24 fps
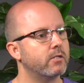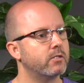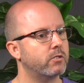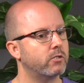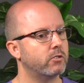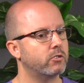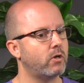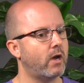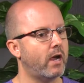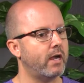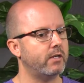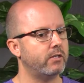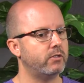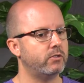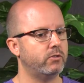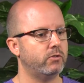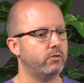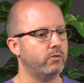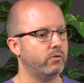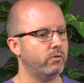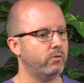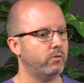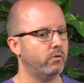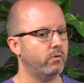to try
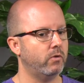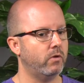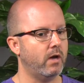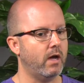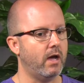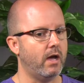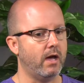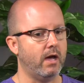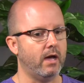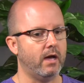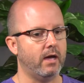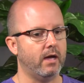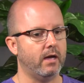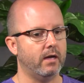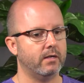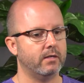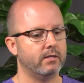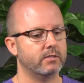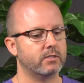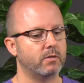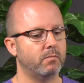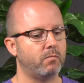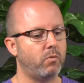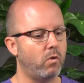to
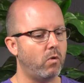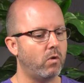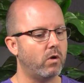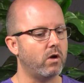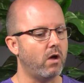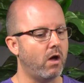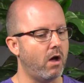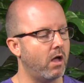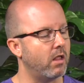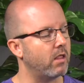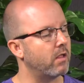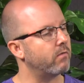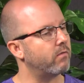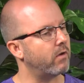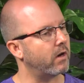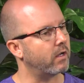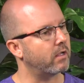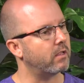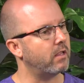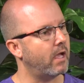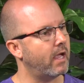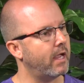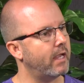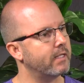support all of our
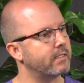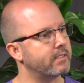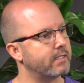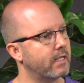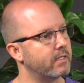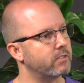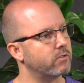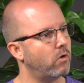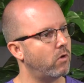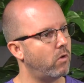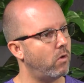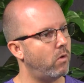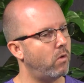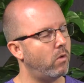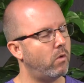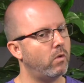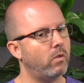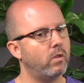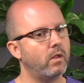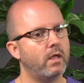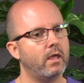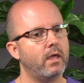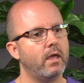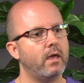clients as a
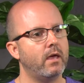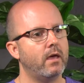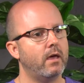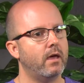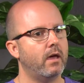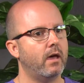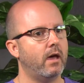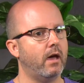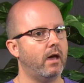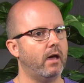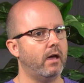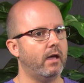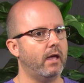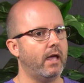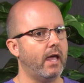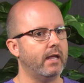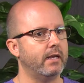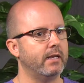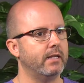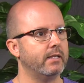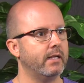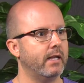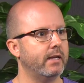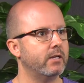whole.
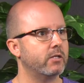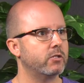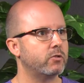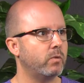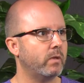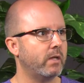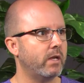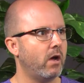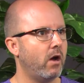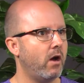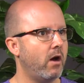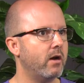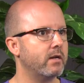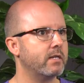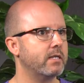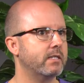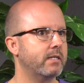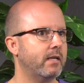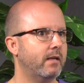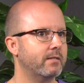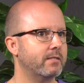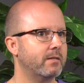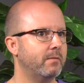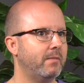And it's really hard to
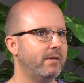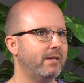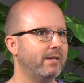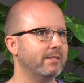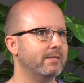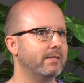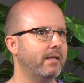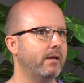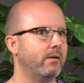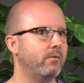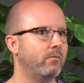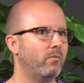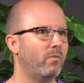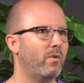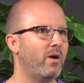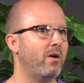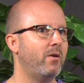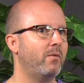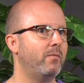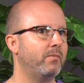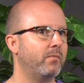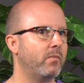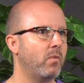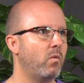tell somebody is like,
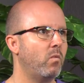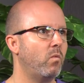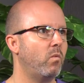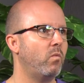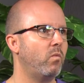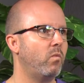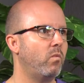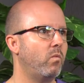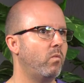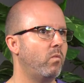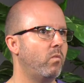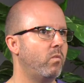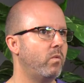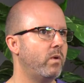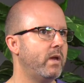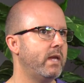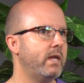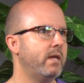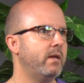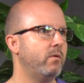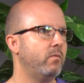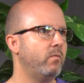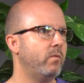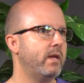well,
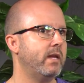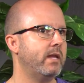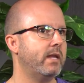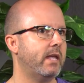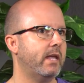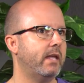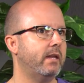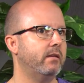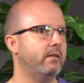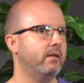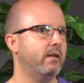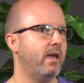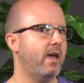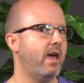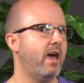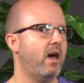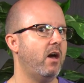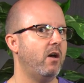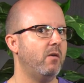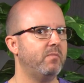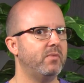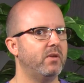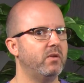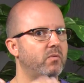we can
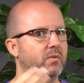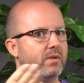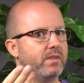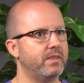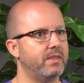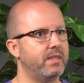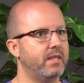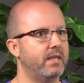help you with